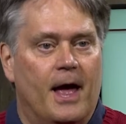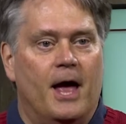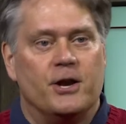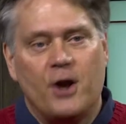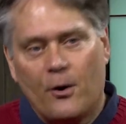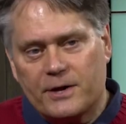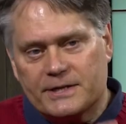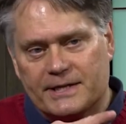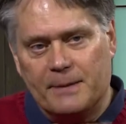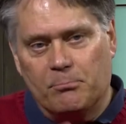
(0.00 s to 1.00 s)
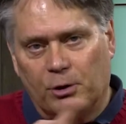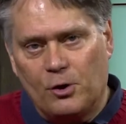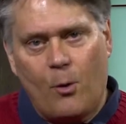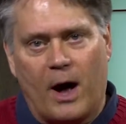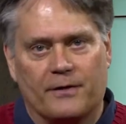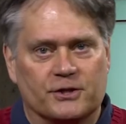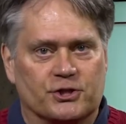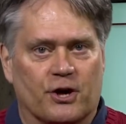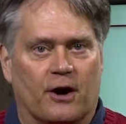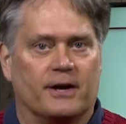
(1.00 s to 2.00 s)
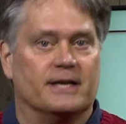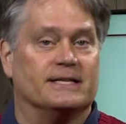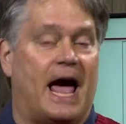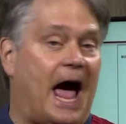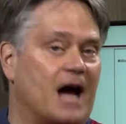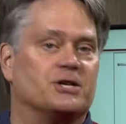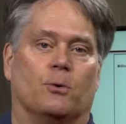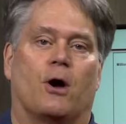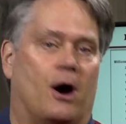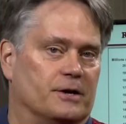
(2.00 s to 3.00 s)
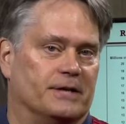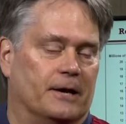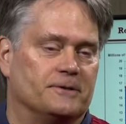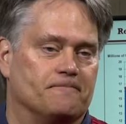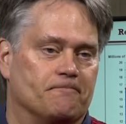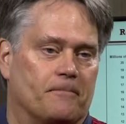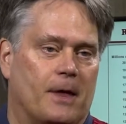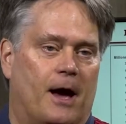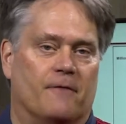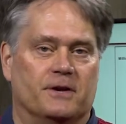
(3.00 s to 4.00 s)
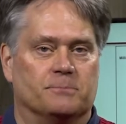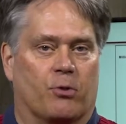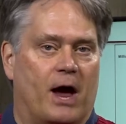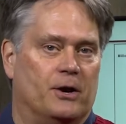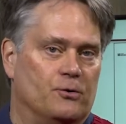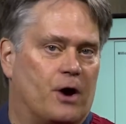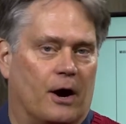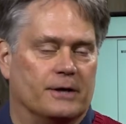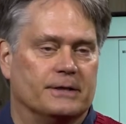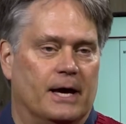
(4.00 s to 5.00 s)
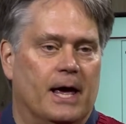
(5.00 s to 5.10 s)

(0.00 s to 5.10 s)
Notice the blue on this chart is actual car sales of these brand new cars.